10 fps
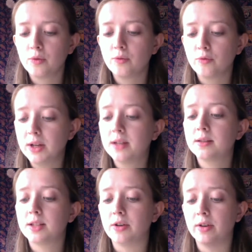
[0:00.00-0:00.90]

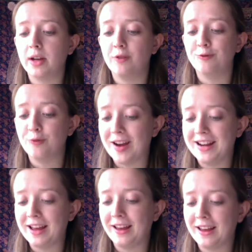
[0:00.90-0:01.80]
"Reconsidering
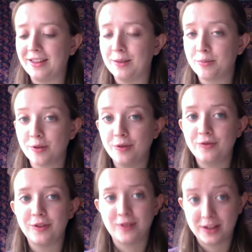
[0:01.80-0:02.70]
Writing and the
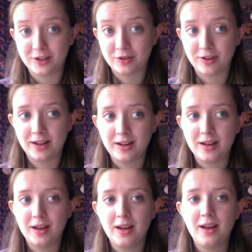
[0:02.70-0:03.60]
Proof of History,"
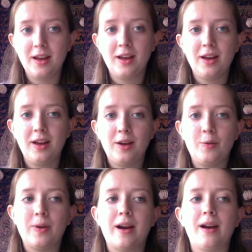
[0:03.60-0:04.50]

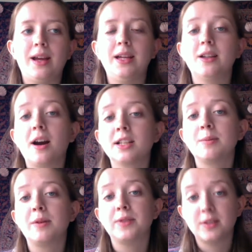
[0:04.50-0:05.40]
where he talks
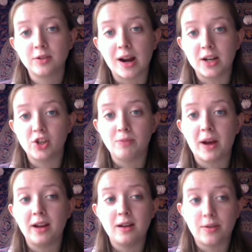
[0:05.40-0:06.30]
about this strategy by
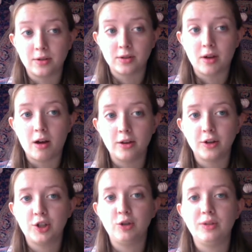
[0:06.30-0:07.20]
another scholar
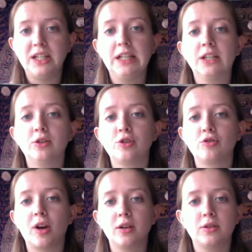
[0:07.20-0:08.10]
to
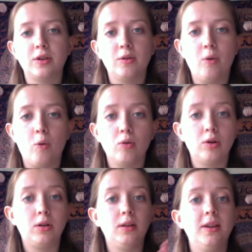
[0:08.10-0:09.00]
deconstruct the
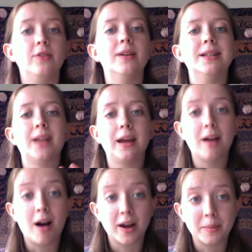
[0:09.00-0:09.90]
oral literate
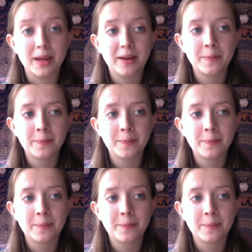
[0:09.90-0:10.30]
dichotomy.